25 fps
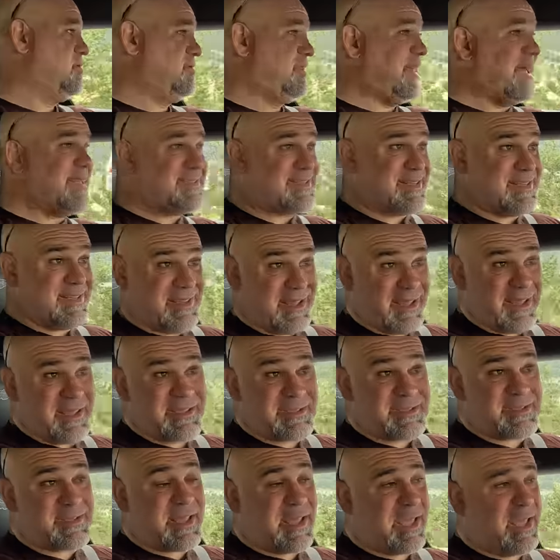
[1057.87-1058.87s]
That's a
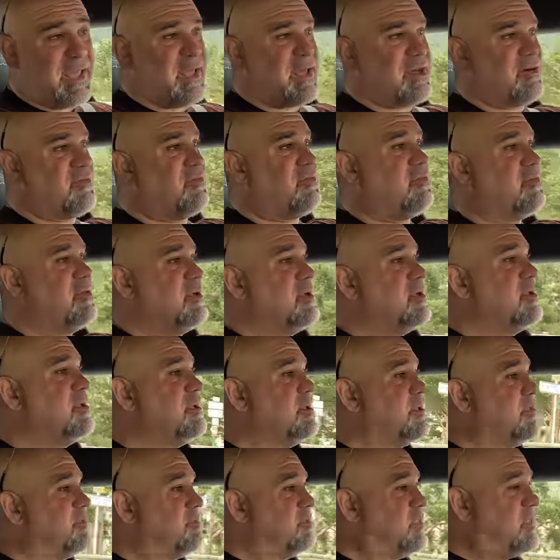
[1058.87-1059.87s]
nice to have.
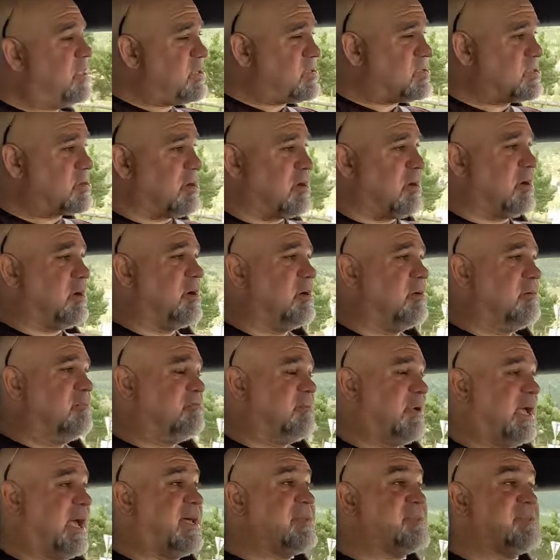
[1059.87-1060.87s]
This car
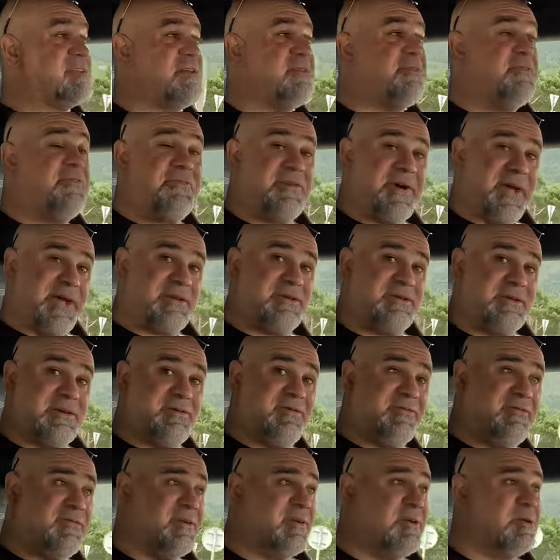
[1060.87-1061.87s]
has an
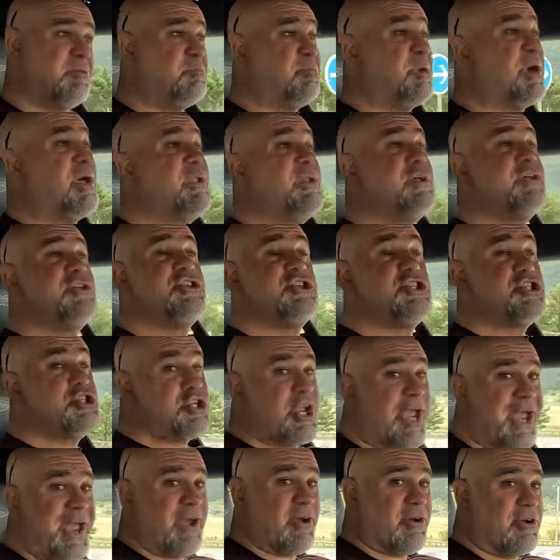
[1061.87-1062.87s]
effective but
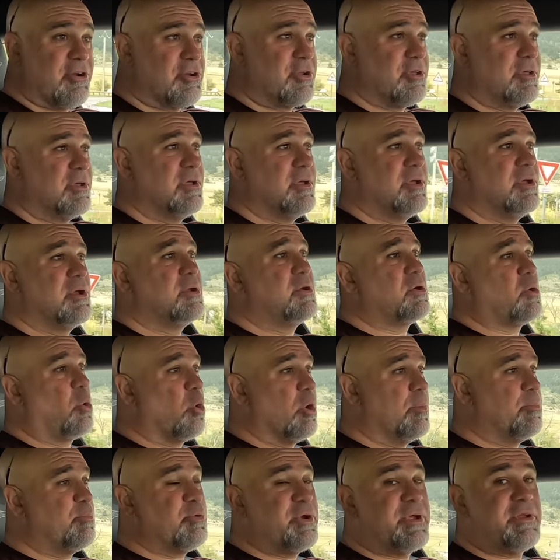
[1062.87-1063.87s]
shared
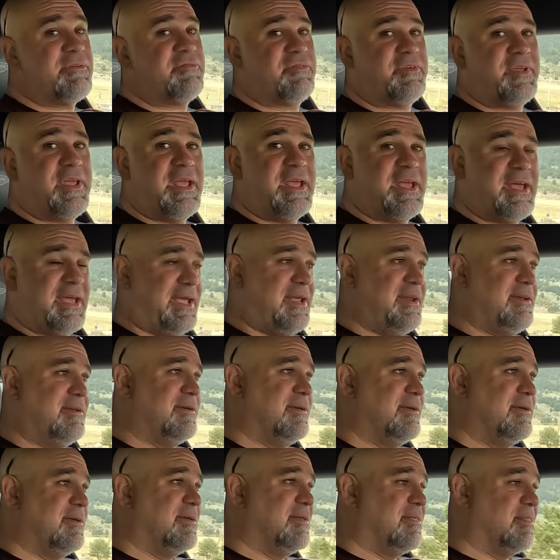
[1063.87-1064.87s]
corporate V eight
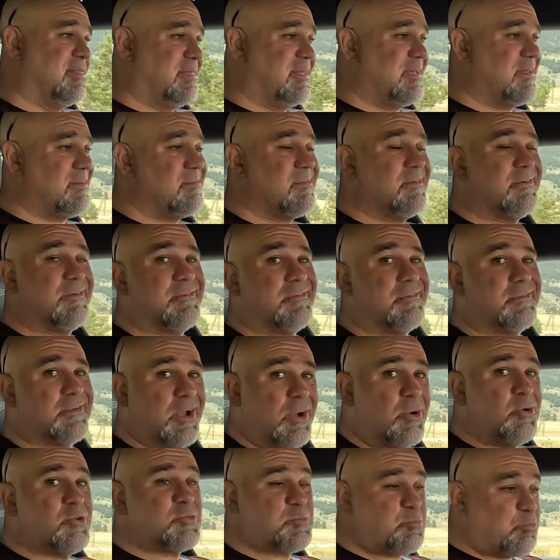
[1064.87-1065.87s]
that
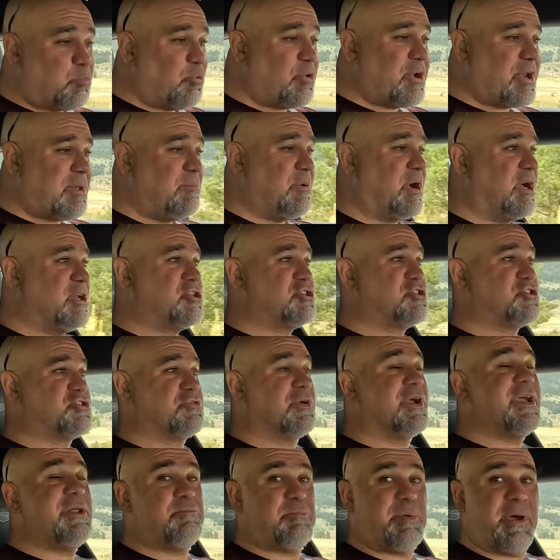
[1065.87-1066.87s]
goes pretty much
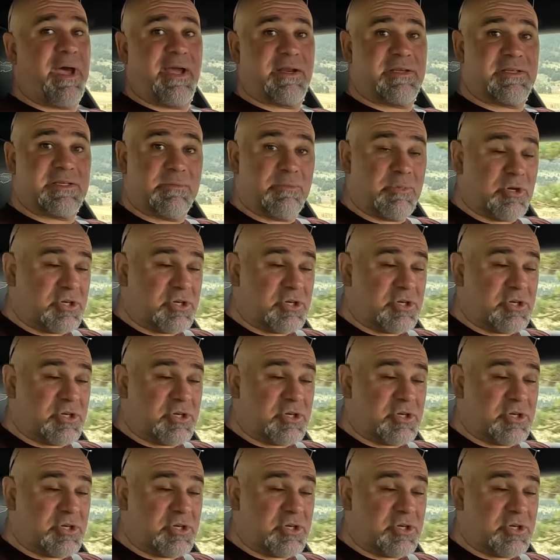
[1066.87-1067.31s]
straight back to